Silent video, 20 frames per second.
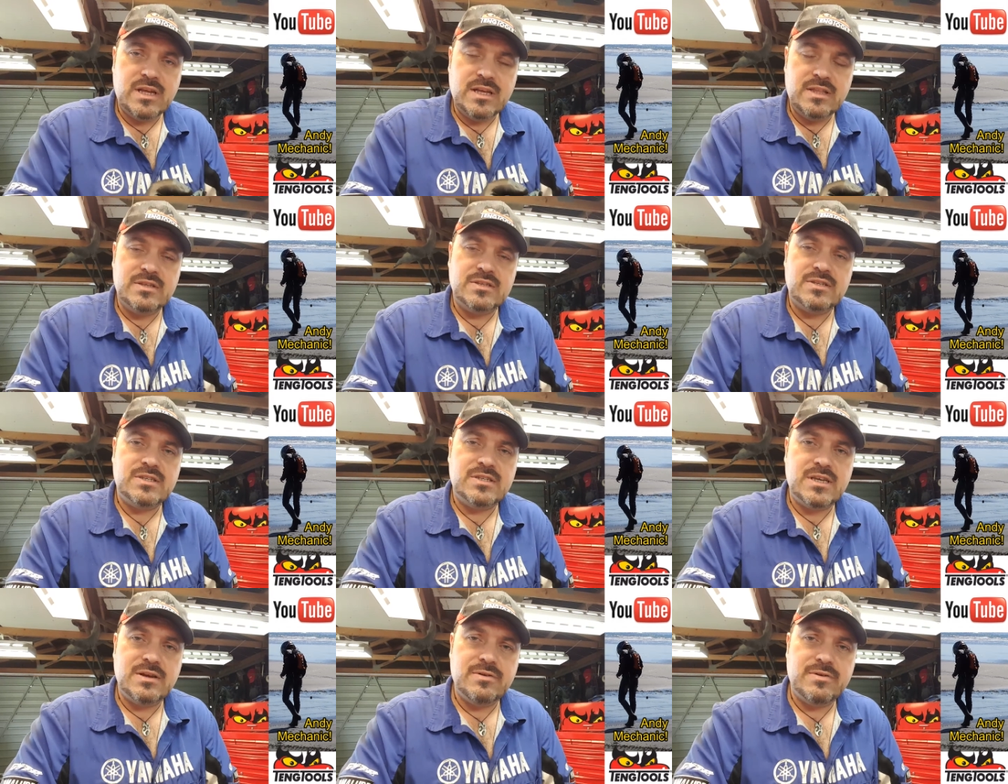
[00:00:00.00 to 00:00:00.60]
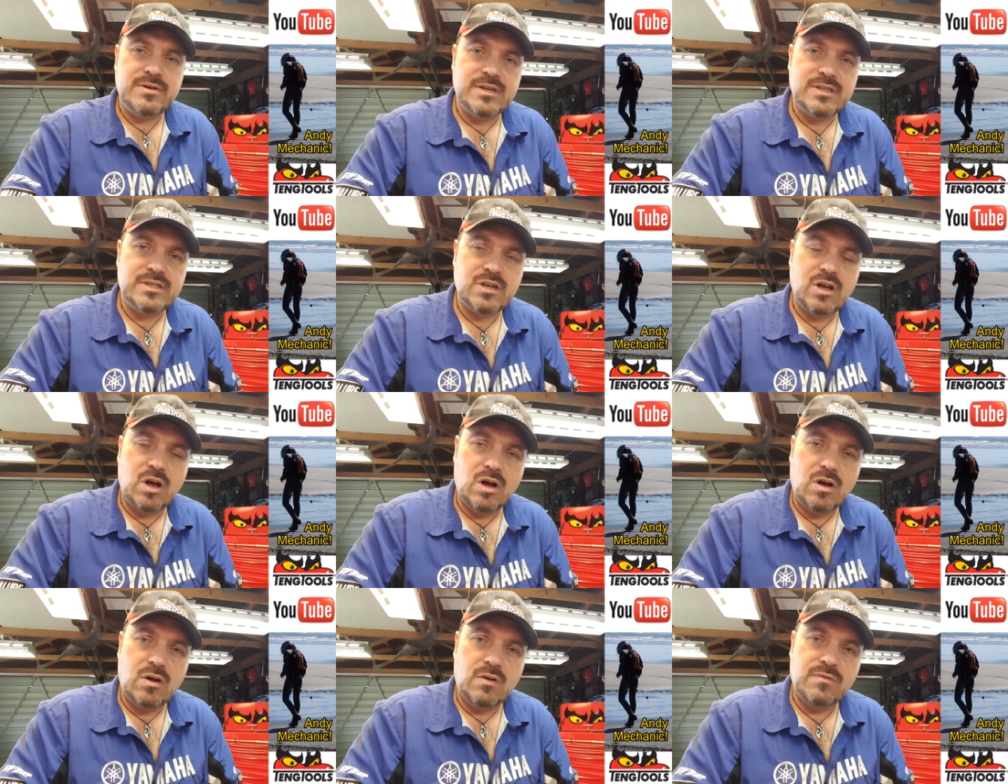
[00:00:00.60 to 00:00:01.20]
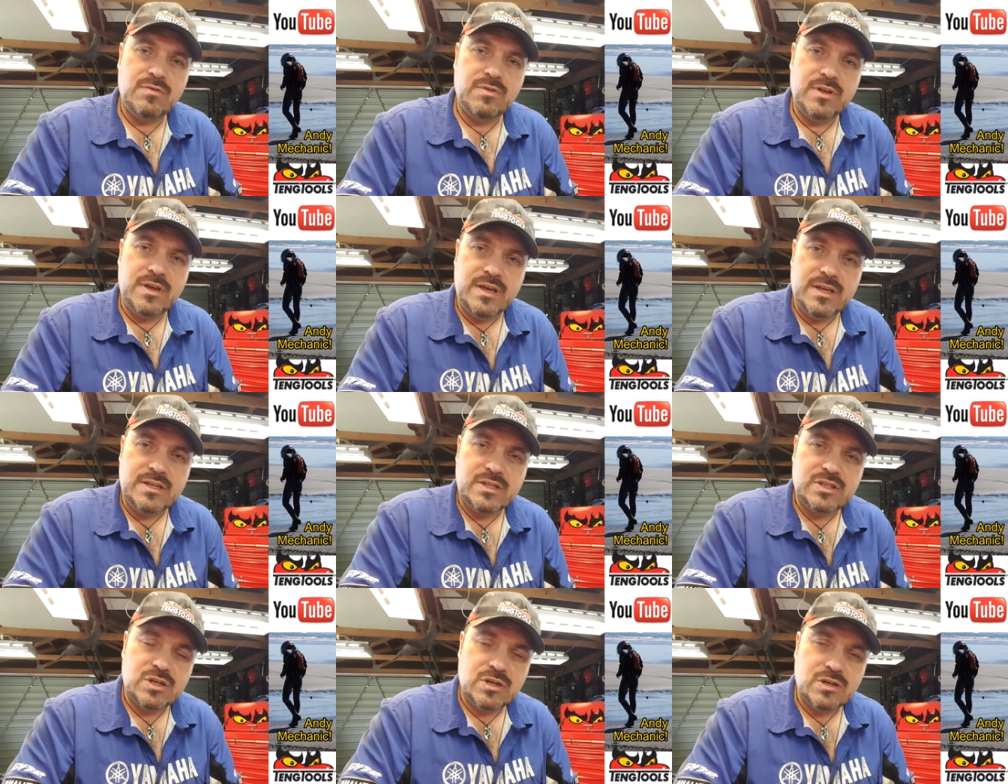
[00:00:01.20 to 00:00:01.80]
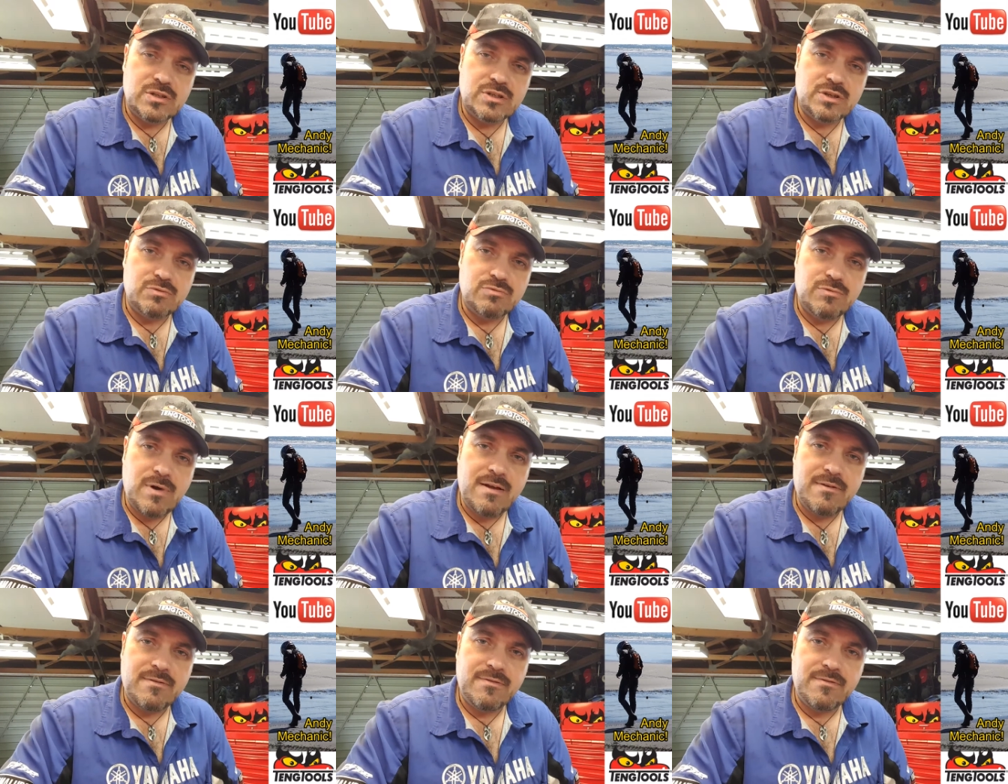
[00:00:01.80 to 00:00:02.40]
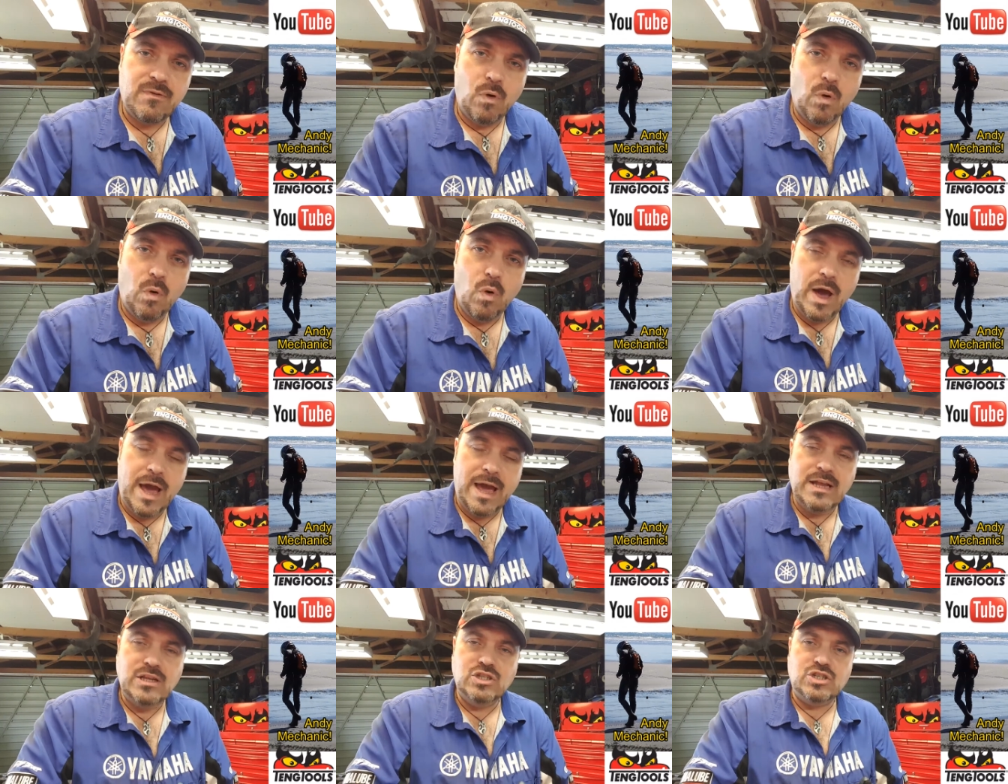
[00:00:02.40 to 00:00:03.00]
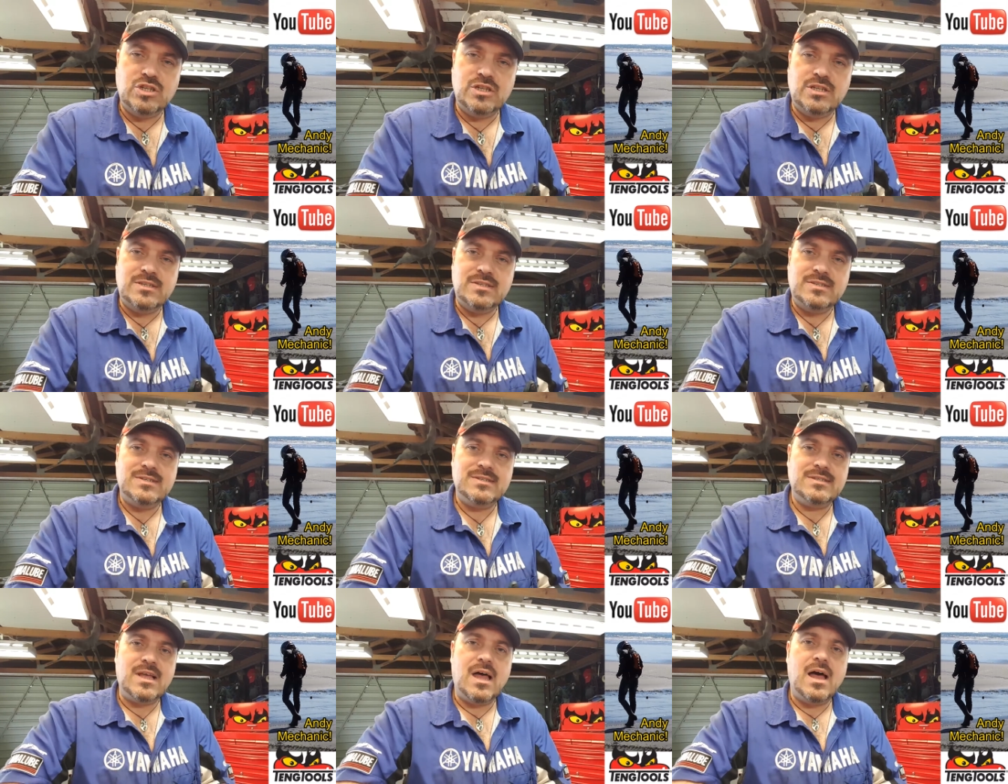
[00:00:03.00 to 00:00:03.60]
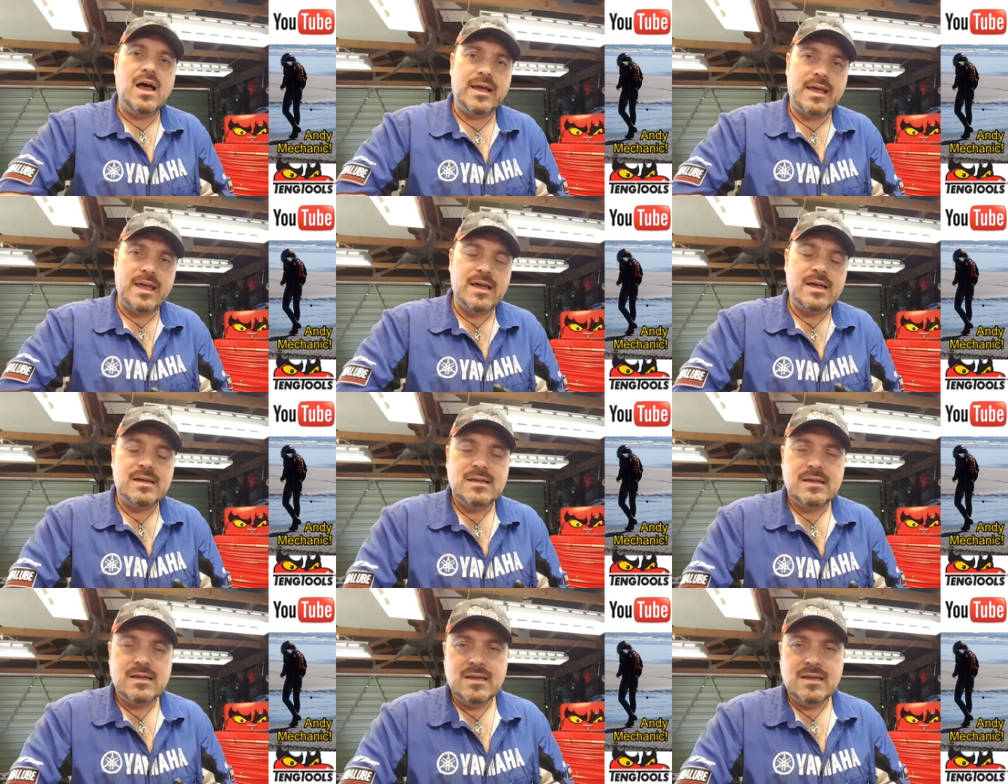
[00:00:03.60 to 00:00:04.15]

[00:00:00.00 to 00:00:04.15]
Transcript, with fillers: in the series of the Toyota RAV four engine saga.